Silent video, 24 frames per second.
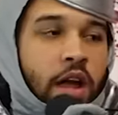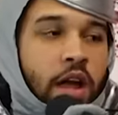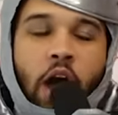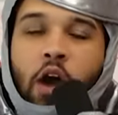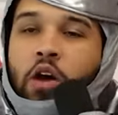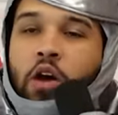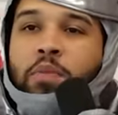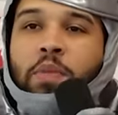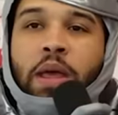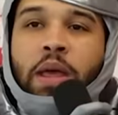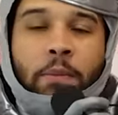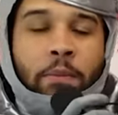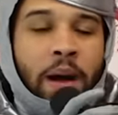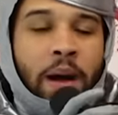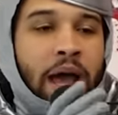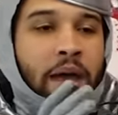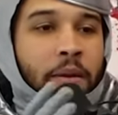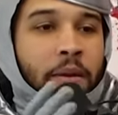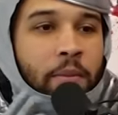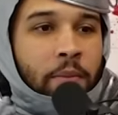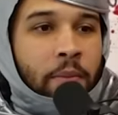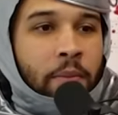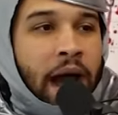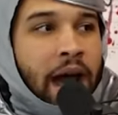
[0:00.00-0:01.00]
I would be. My
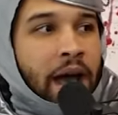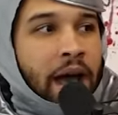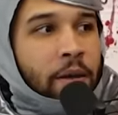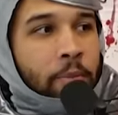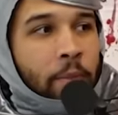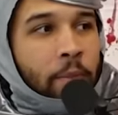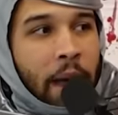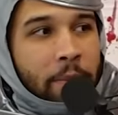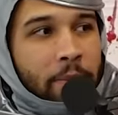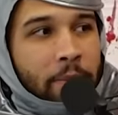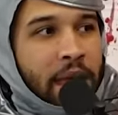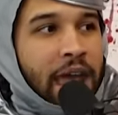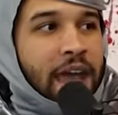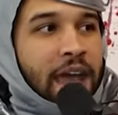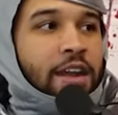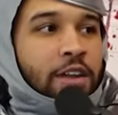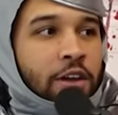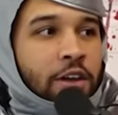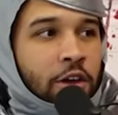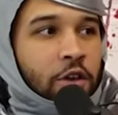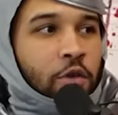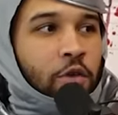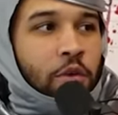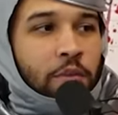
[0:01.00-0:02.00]

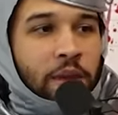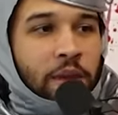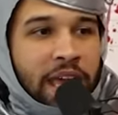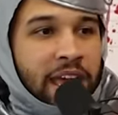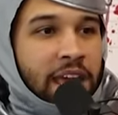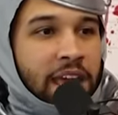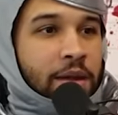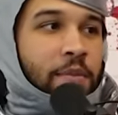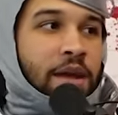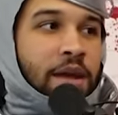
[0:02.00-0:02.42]
manhood would be hitting my